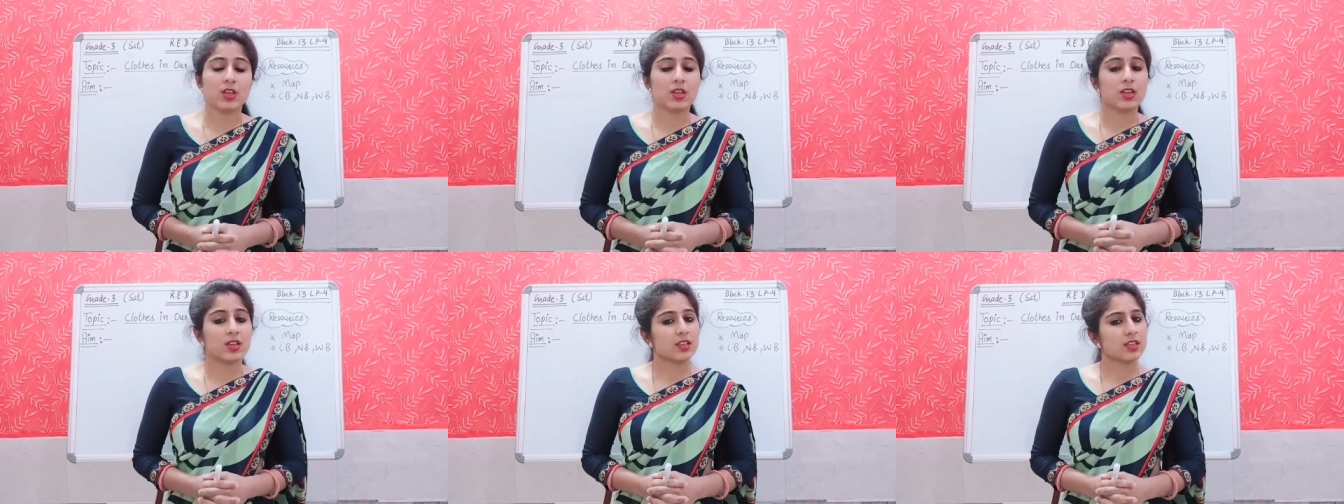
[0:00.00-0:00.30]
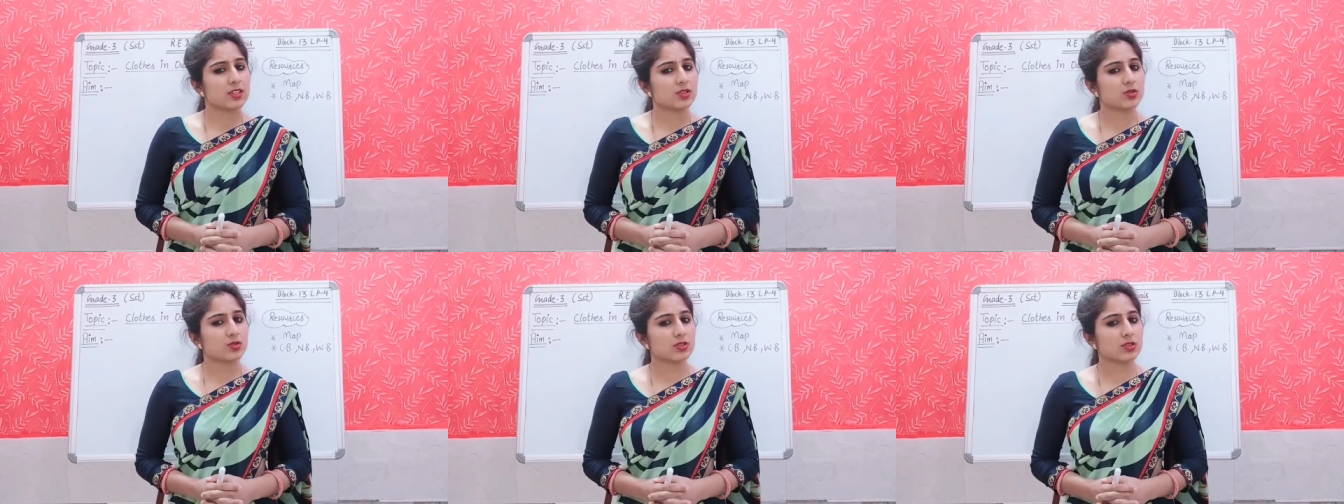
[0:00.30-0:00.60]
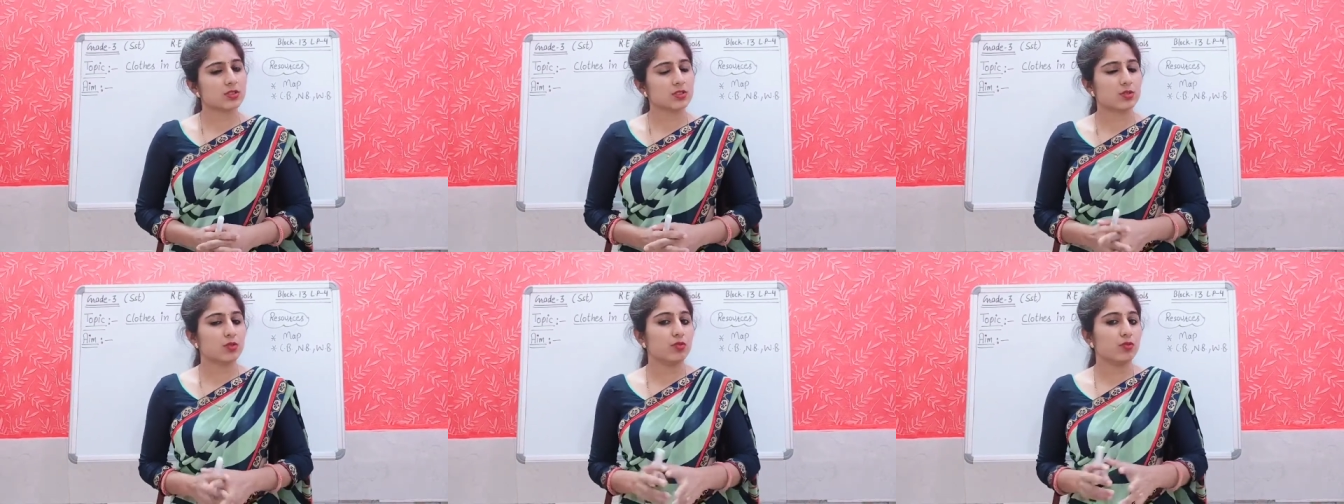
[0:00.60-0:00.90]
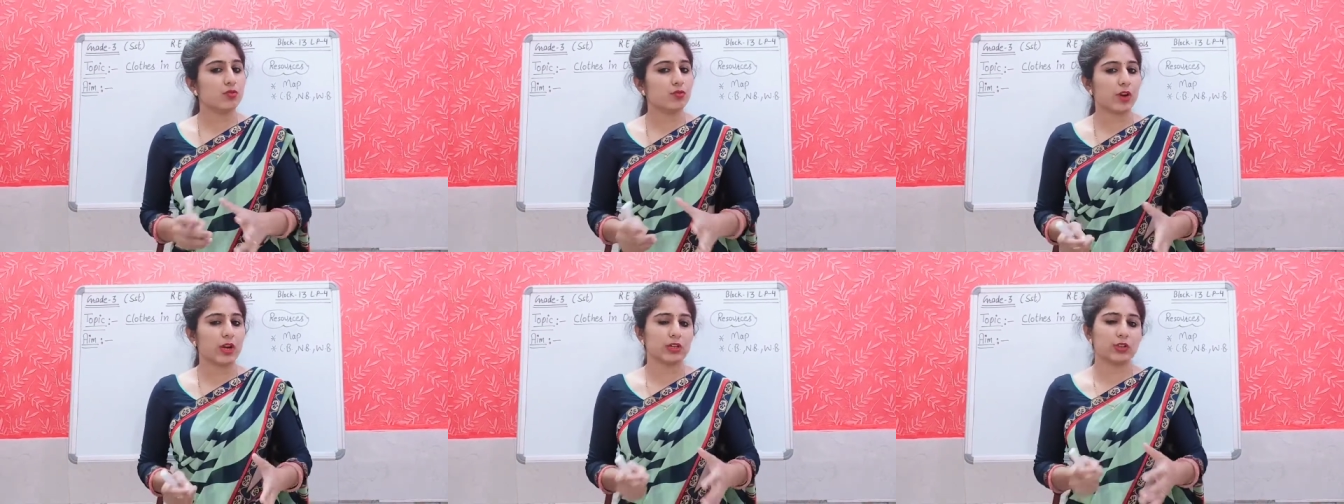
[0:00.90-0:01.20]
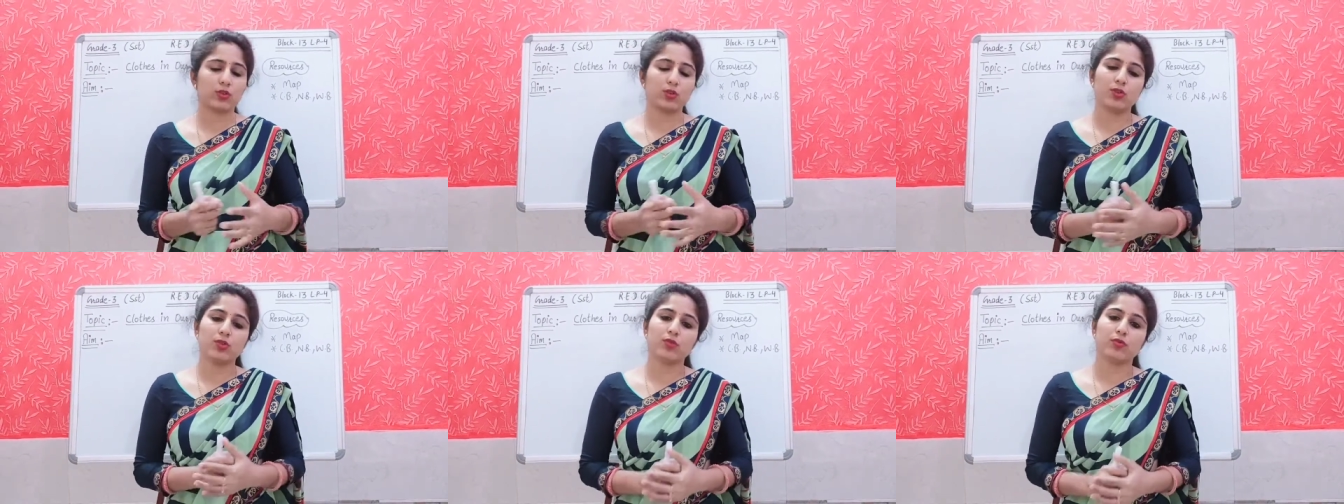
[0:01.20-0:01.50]
Yes students, what do
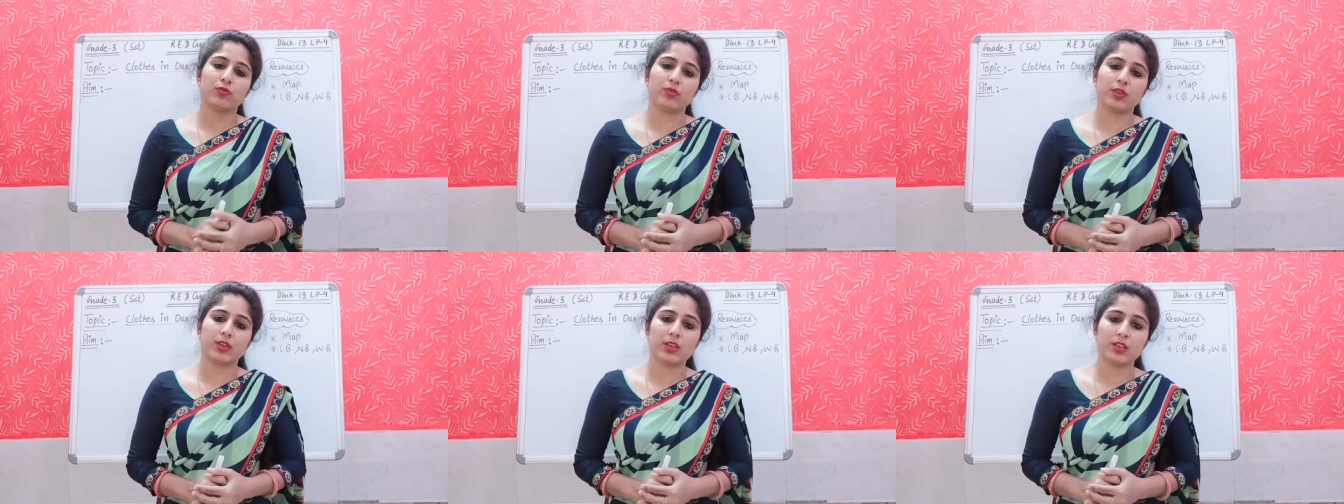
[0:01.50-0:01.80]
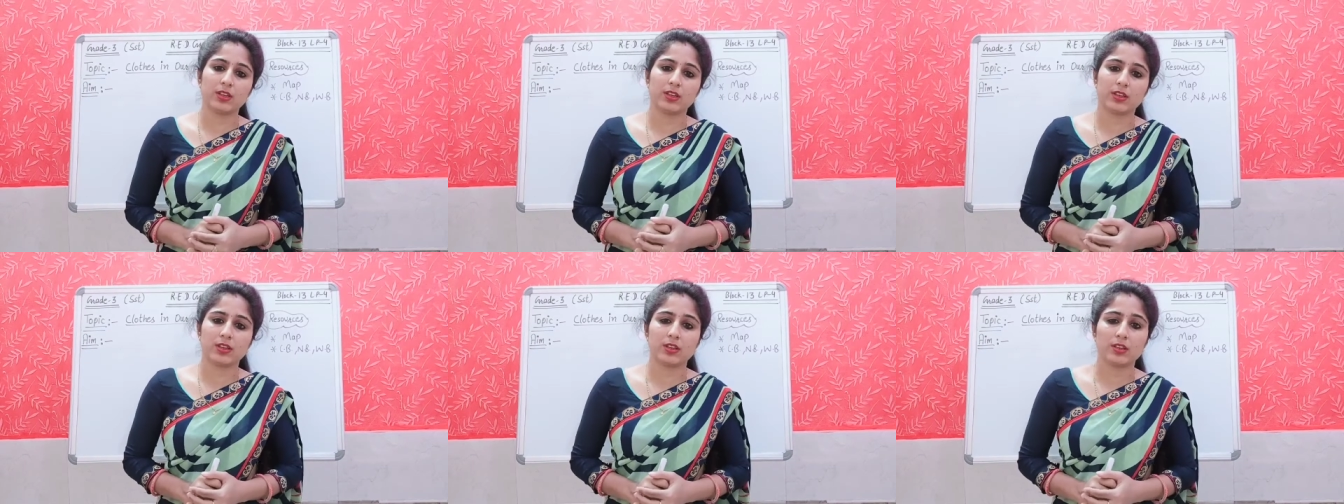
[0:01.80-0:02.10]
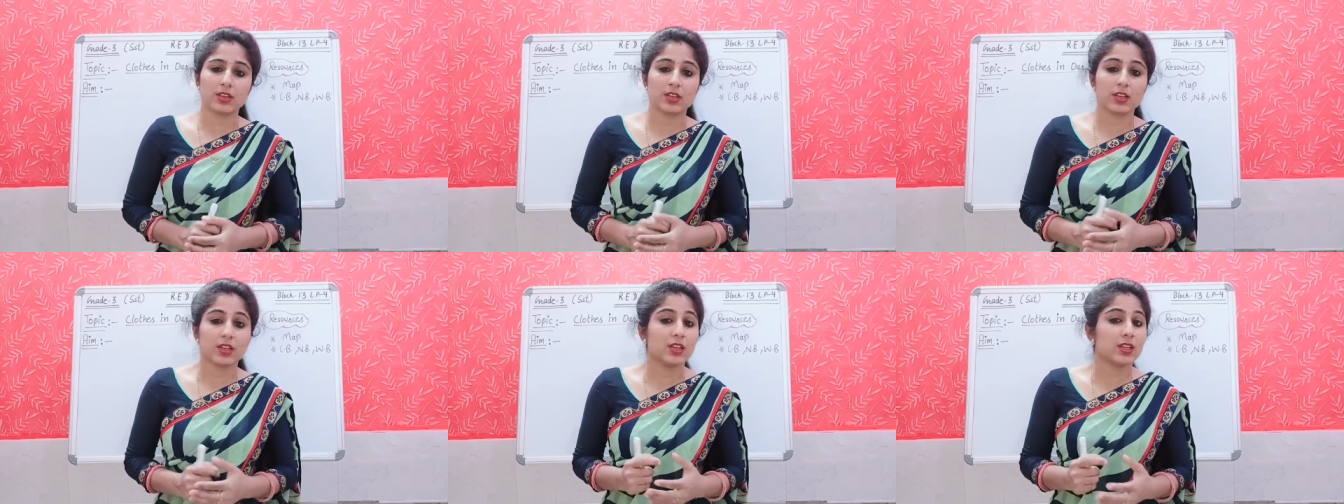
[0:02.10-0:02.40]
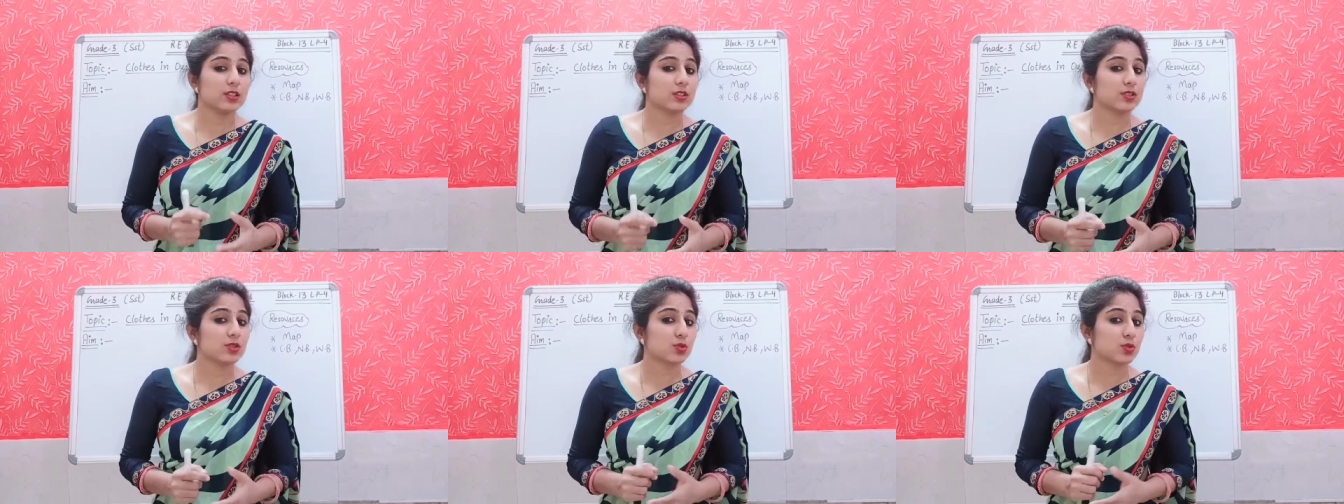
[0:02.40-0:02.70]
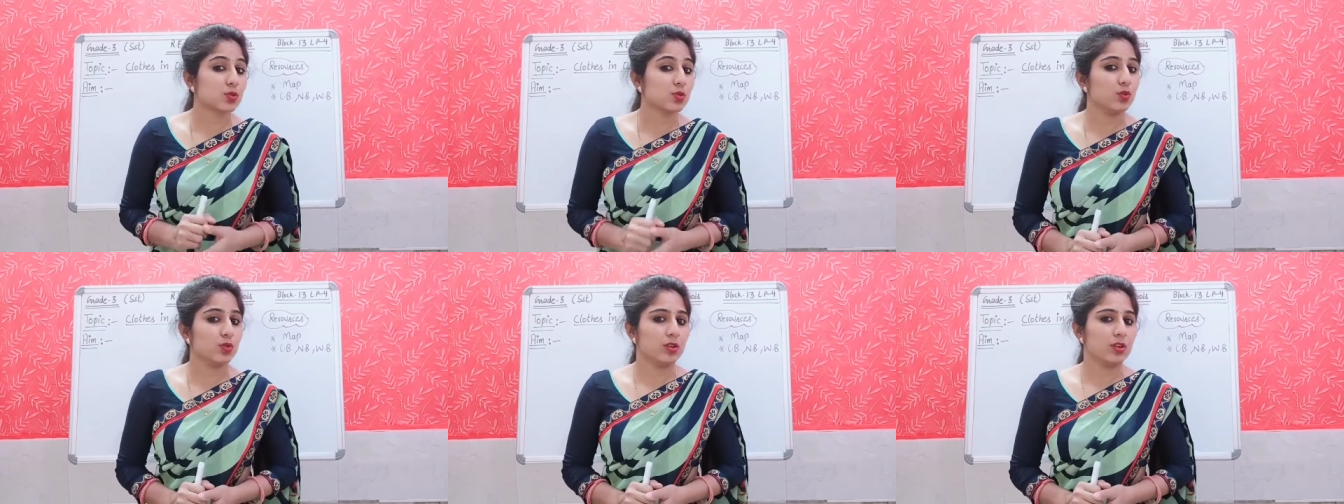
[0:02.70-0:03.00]
you wear in
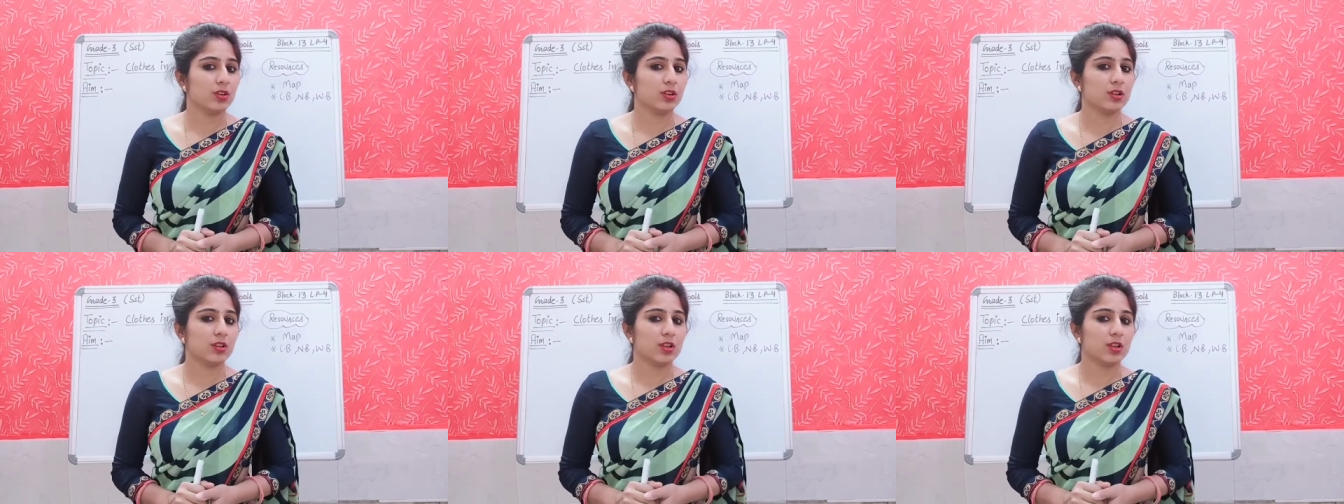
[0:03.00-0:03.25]
school?